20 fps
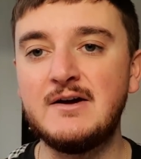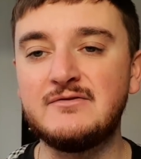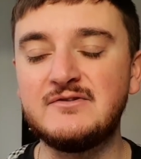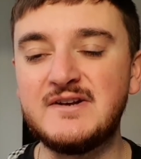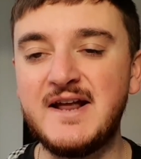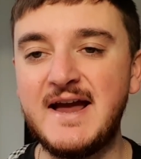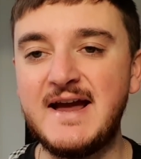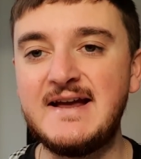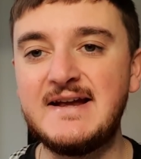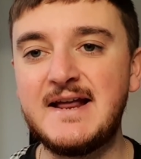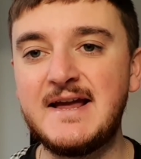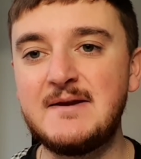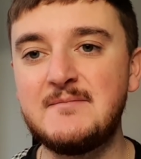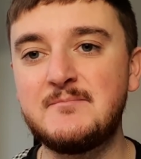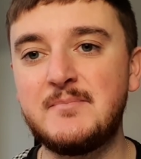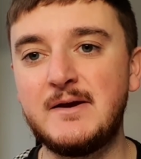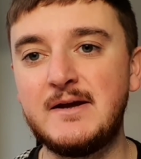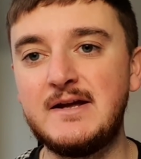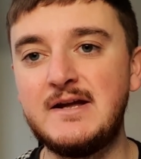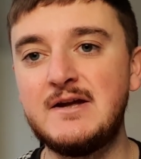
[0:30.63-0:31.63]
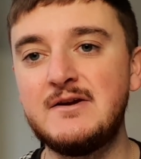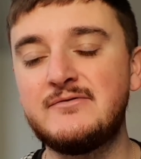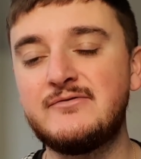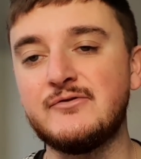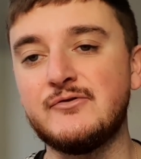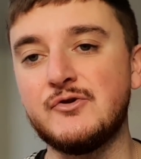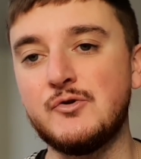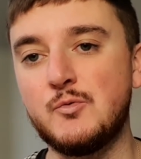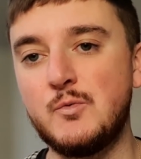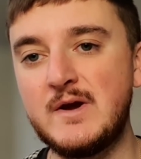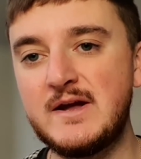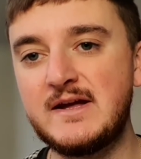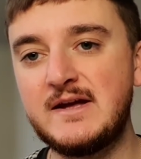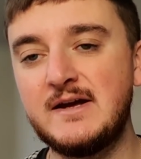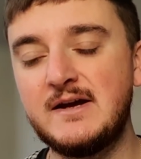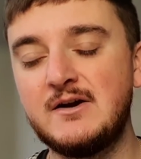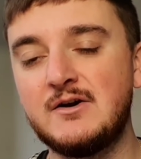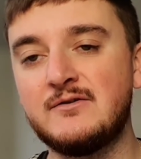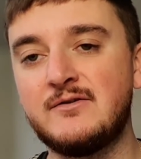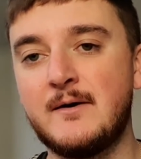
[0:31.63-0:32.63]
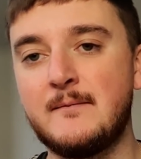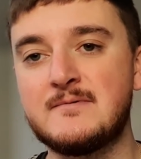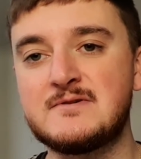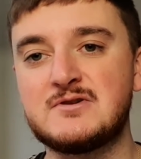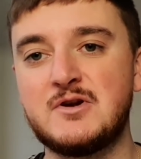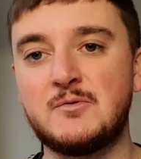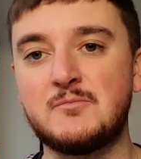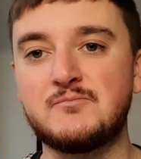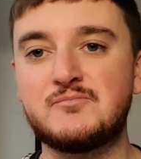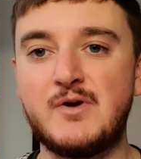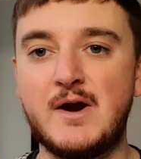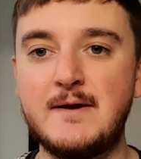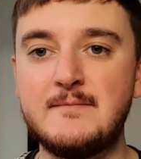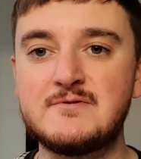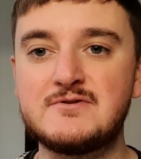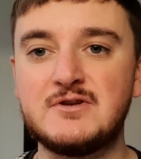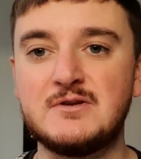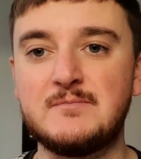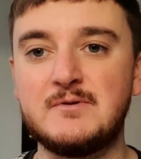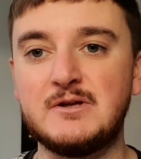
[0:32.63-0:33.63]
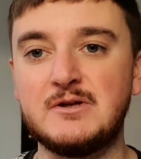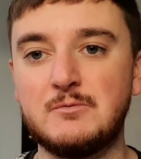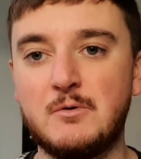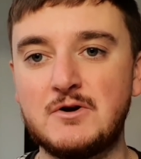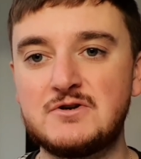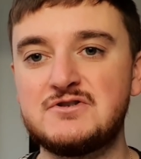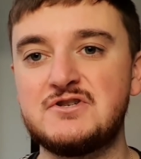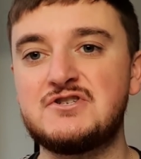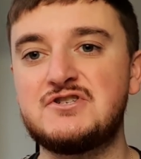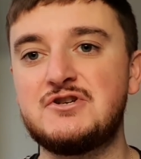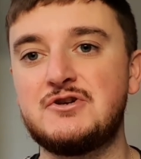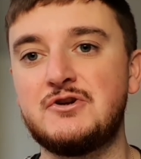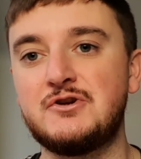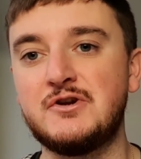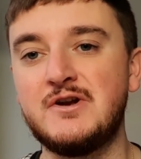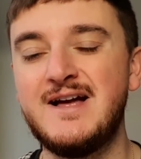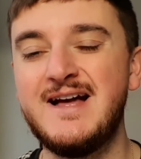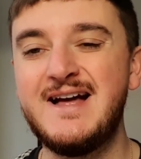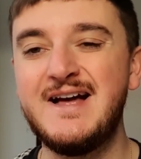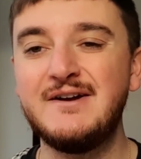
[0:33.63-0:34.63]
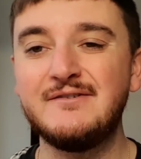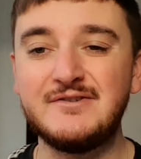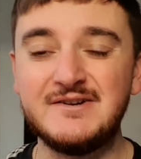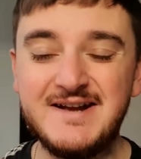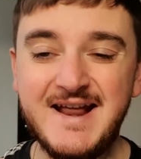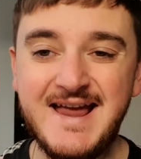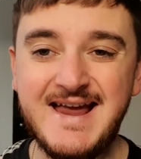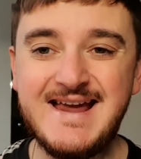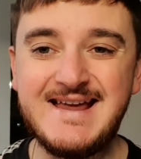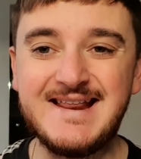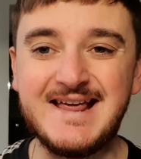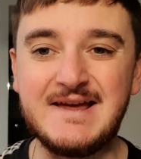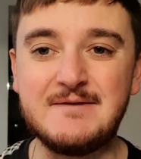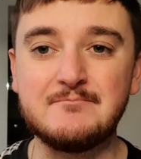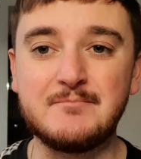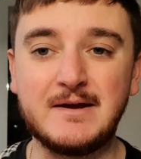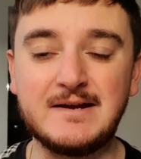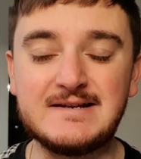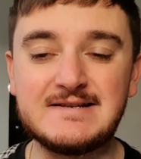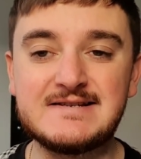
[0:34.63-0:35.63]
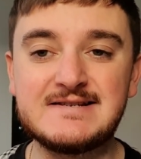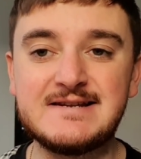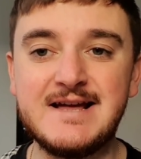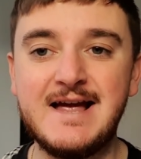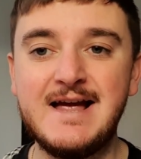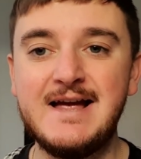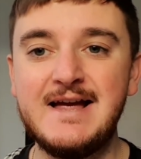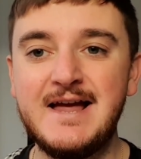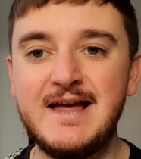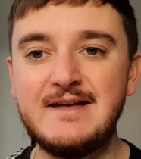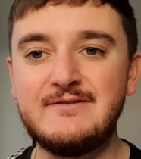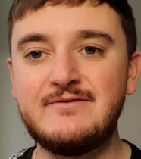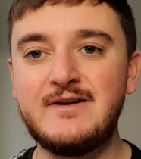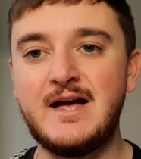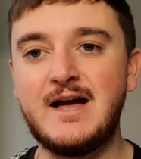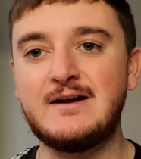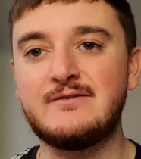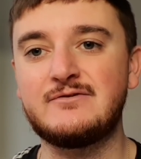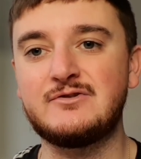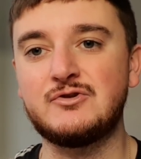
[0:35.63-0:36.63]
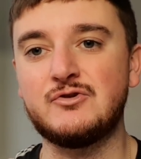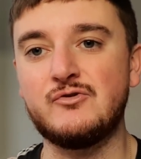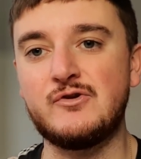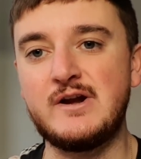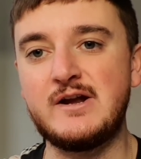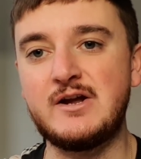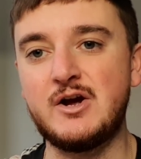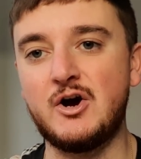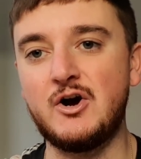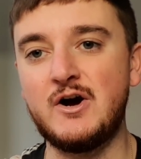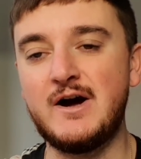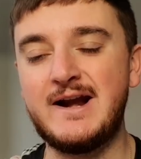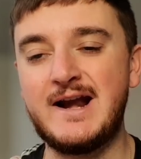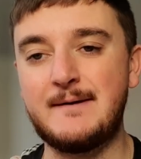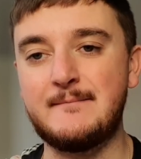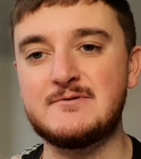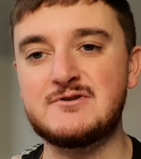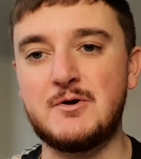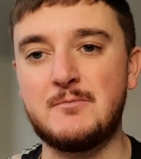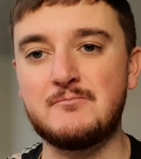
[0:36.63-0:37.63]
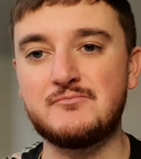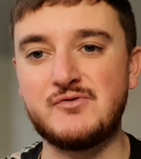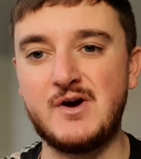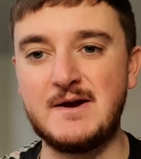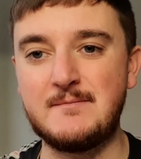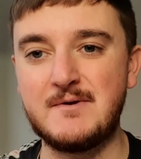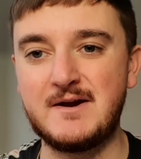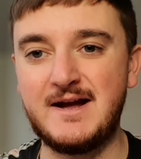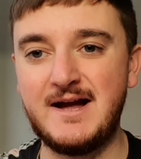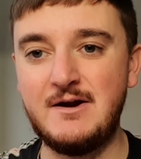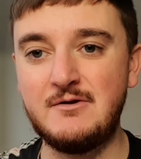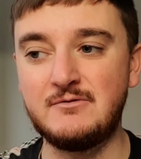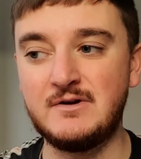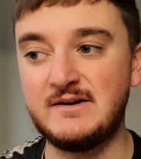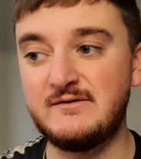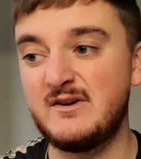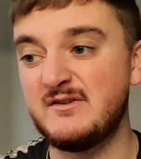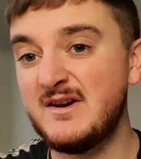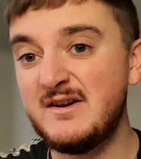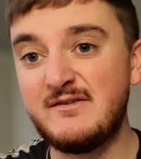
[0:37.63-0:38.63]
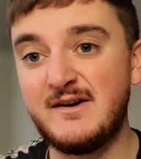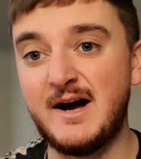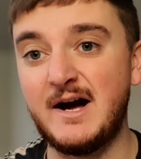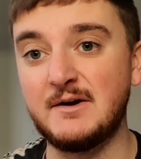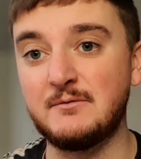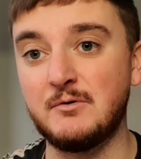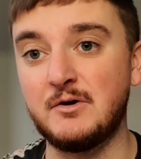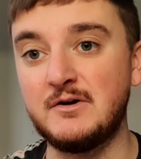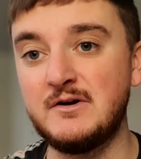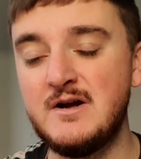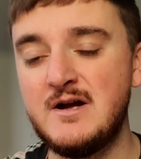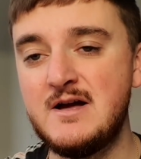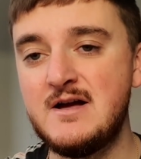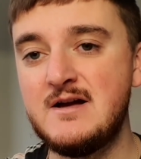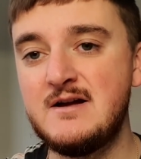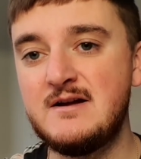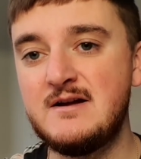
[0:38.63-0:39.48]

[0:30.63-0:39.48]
of 99p for a week of Amazon Prime, so you'll be able to watch the tune for 99 pence if you haven't already got an Amazon Prime account. If you've never had one,